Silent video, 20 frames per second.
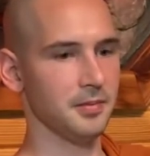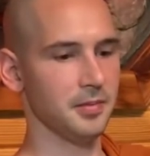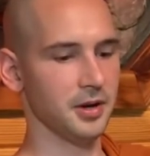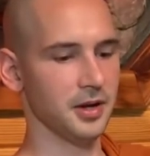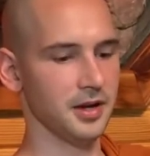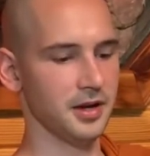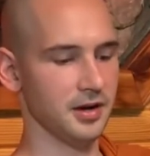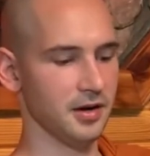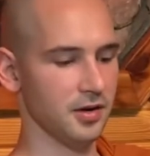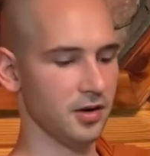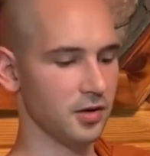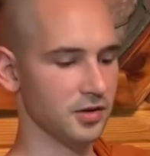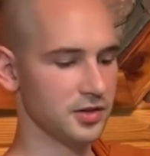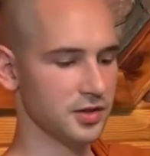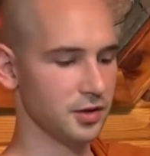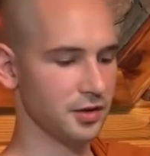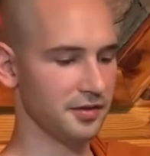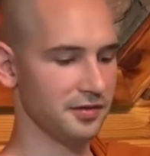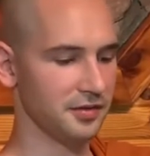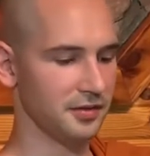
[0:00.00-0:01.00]
But
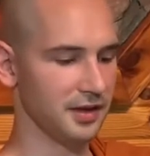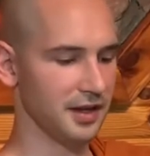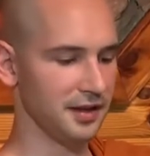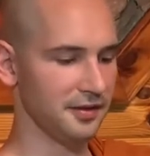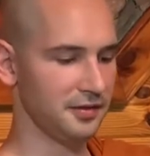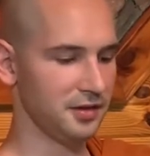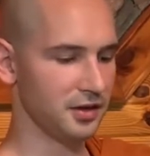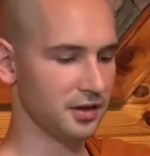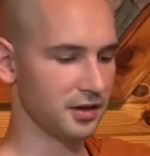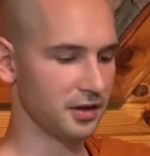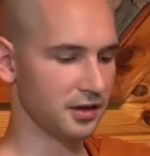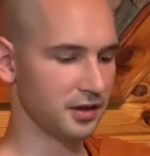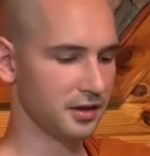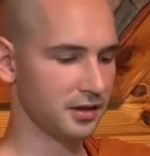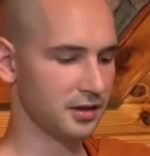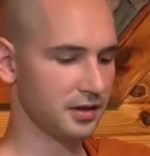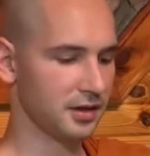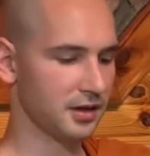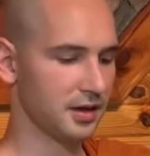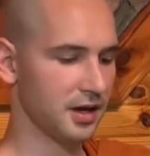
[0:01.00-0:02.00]
also if you're
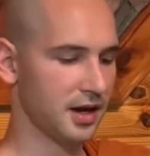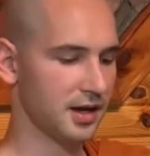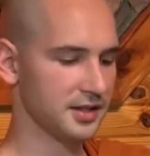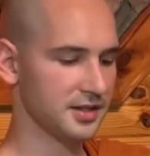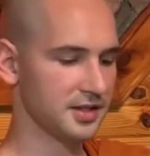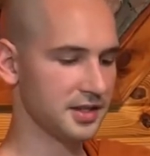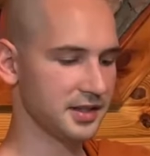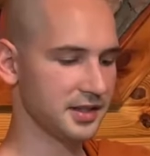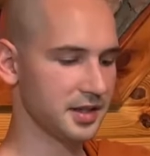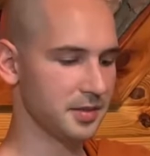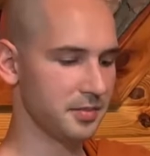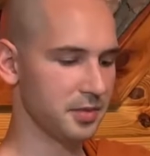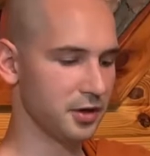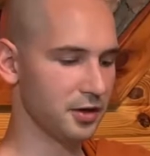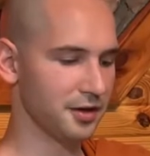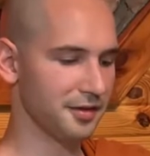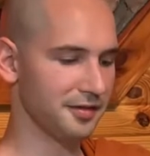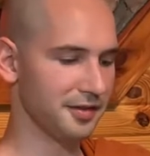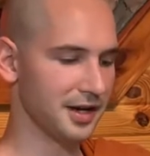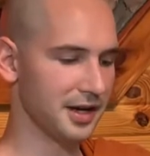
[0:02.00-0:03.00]
constantly
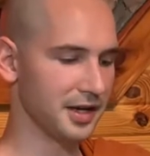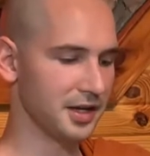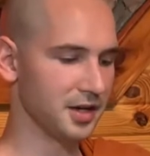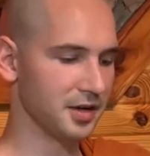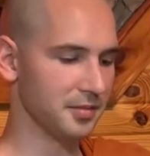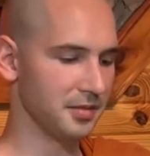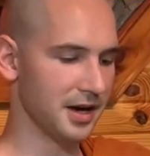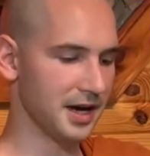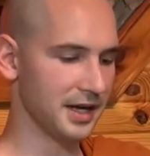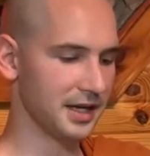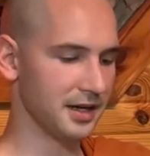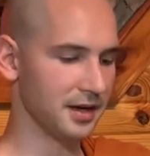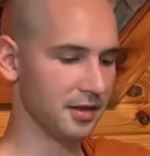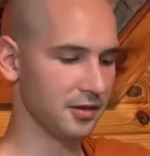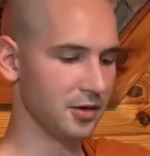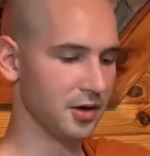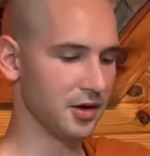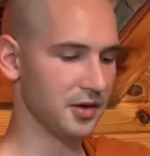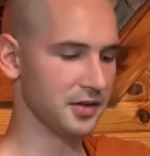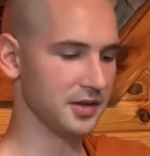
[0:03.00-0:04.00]
purifying your mind
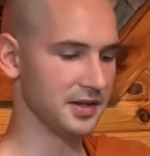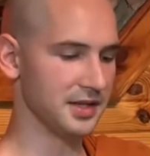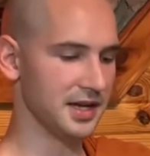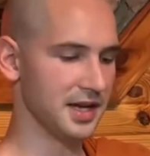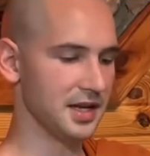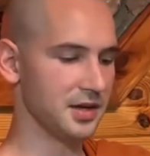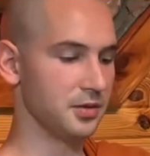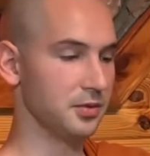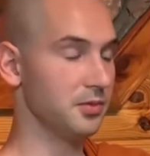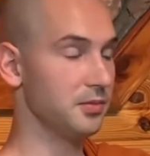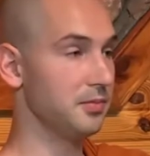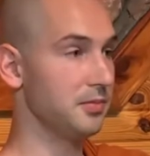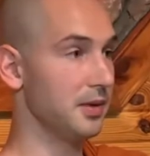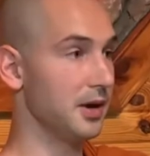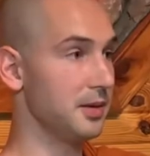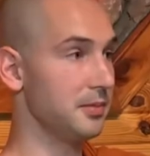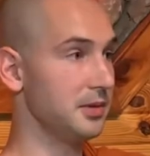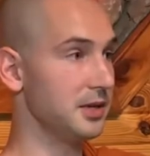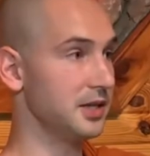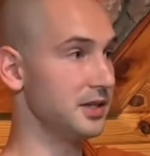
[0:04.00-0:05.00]
throughout the day
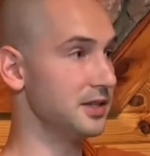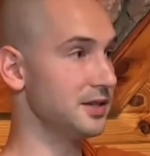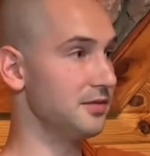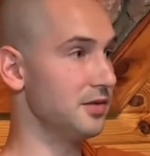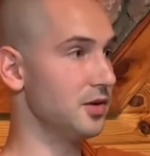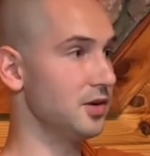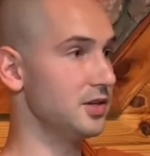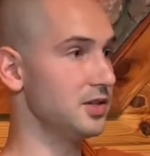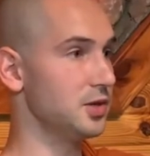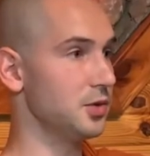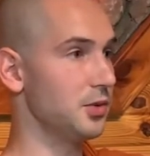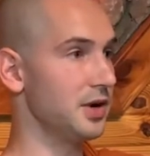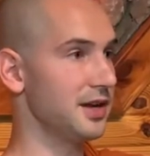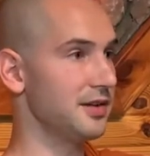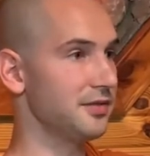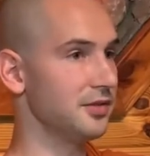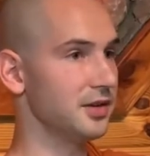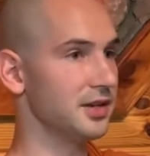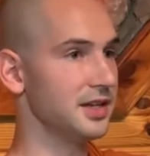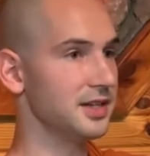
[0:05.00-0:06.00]
by being devoted to
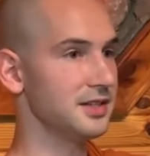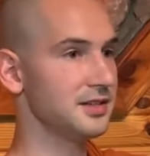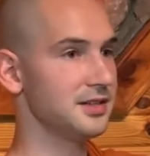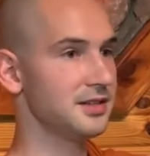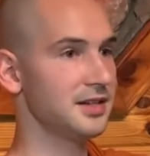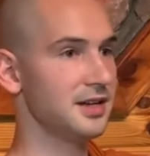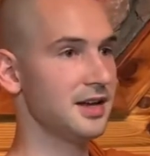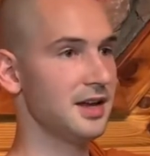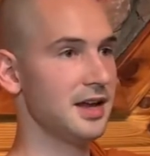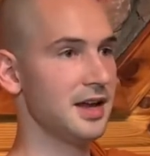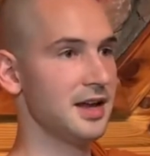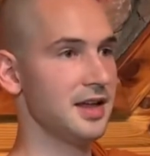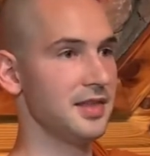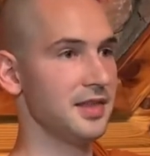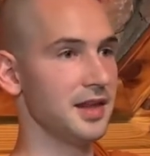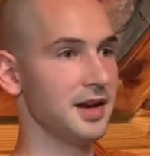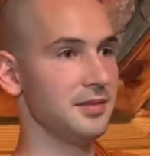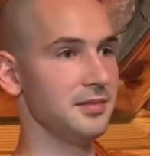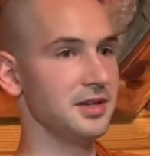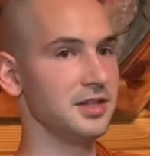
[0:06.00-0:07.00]
wakefulness,
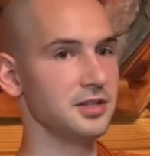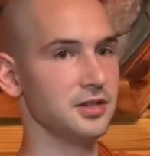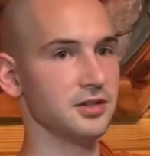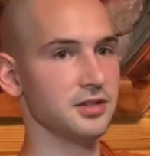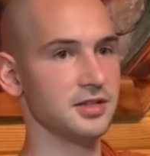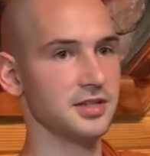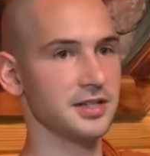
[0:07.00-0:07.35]
then it means you're